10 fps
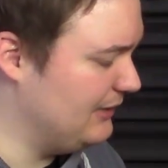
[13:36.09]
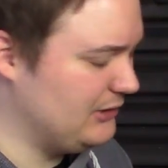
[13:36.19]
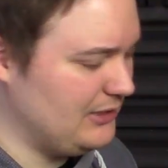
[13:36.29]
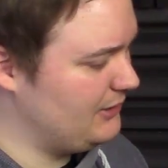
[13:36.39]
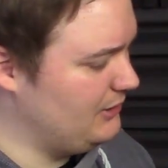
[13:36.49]
I
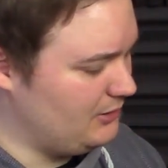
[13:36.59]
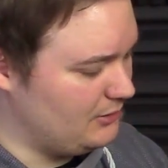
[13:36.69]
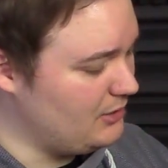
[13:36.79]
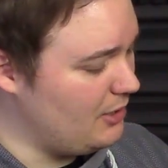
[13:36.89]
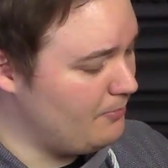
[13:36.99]
just use the
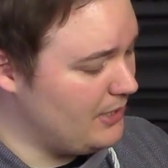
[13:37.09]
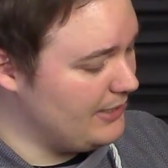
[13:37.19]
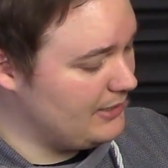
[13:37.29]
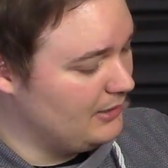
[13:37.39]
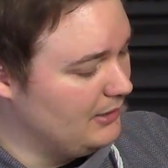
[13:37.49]
top
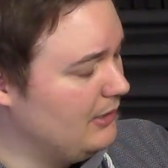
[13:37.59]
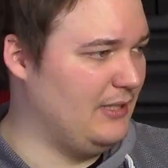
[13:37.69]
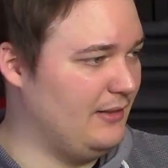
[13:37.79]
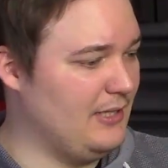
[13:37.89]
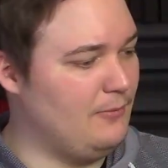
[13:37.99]
mic,
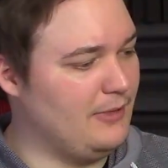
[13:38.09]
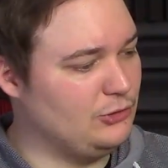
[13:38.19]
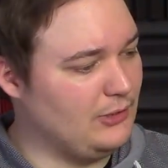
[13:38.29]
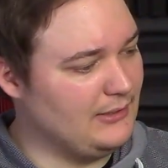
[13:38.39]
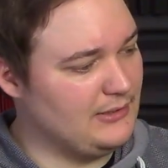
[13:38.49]
and then with the
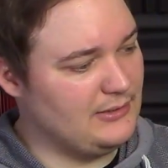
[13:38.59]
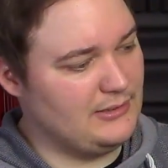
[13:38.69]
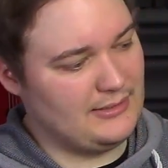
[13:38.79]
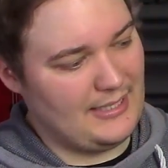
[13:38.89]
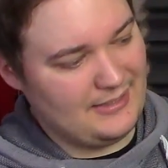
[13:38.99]
Transients
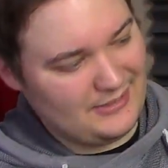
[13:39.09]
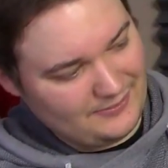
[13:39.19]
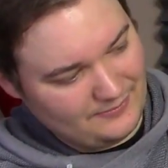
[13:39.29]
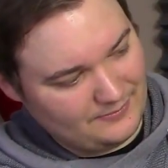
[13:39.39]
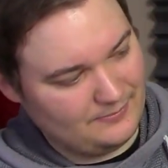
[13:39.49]

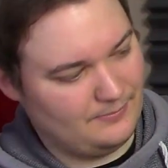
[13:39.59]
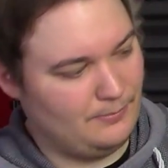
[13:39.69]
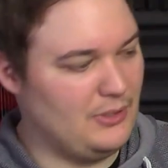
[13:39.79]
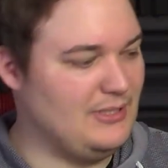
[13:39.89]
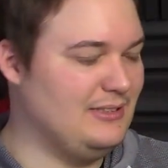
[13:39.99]
Designer,
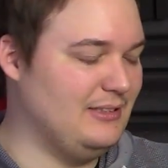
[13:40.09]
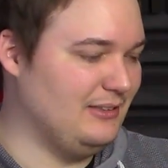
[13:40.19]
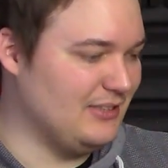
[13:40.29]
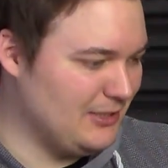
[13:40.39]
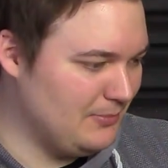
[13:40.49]
put in a
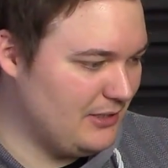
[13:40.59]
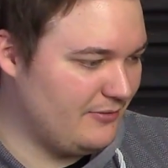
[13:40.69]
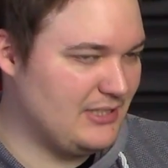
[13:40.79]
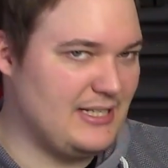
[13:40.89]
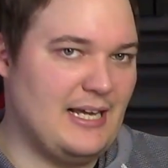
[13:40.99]
little bit
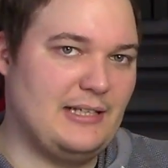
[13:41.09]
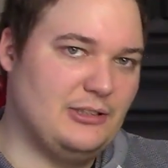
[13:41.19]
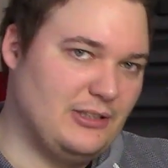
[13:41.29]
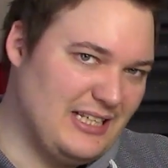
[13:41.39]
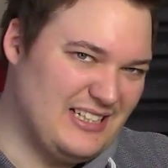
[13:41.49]
of attack
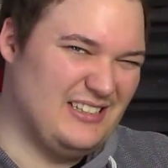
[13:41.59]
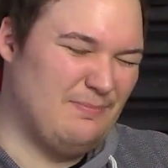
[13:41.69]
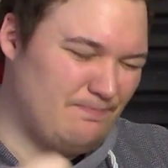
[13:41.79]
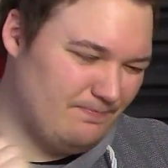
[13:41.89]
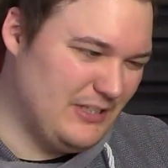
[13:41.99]
to give
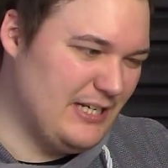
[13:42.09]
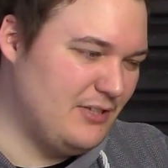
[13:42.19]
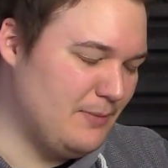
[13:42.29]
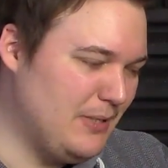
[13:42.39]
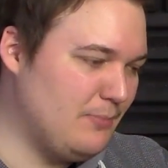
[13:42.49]

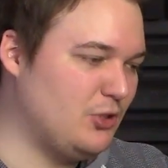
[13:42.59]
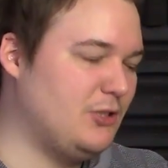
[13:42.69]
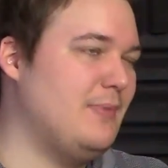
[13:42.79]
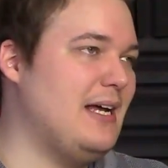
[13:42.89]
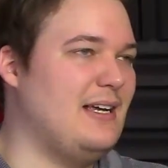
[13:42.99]
it a bit more
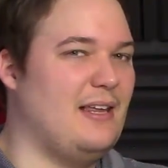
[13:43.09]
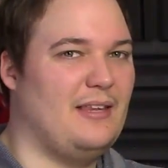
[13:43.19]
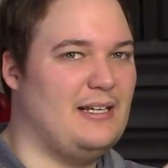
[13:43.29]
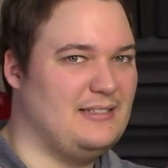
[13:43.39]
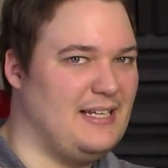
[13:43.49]
smack,
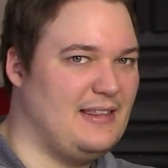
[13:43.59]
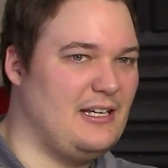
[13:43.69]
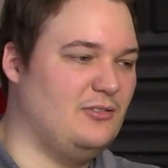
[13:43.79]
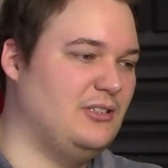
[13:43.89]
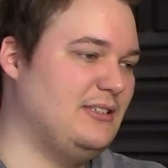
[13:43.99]
and then take
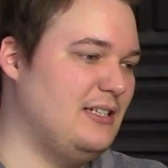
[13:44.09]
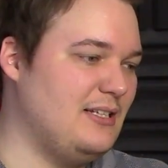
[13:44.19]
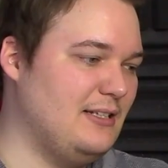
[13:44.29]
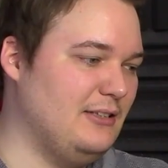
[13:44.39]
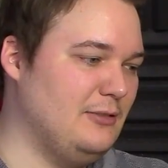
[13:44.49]
down the
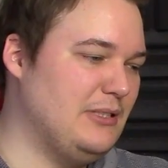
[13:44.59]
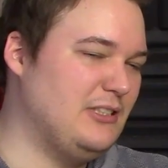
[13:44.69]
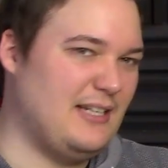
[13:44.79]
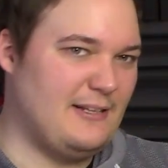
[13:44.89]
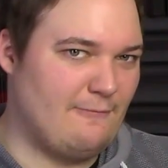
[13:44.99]
sustain a little bit
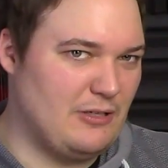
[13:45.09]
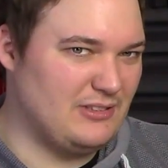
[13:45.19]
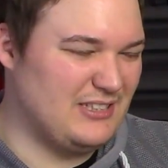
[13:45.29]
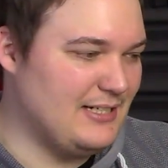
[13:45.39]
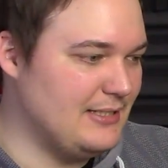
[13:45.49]
to get it very
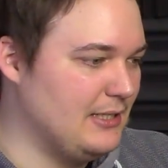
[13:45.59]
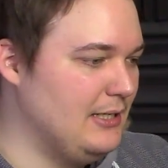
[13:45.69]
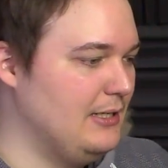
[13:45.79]
tight,